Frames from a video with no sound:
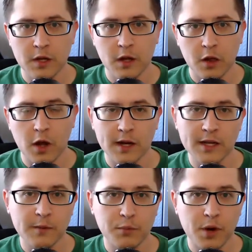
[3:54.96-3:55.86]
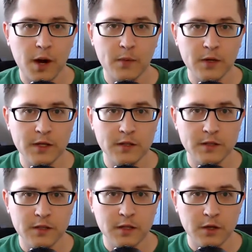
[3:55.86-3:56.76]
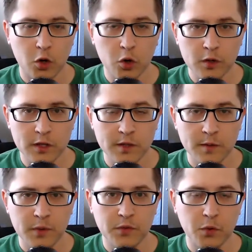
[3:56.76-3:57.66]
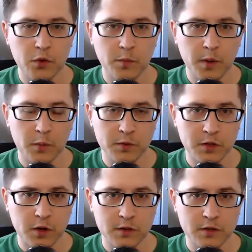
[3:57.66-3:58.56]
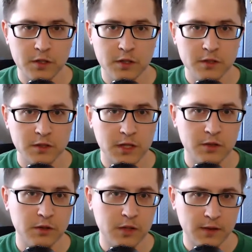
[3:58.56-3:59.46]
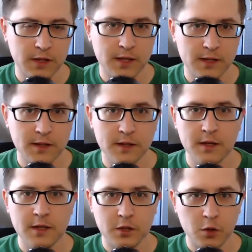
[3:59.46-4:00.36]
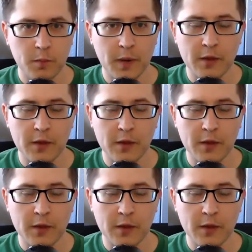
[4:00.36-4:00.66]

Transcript: locking in properties early before the bubble starts so that you can then buy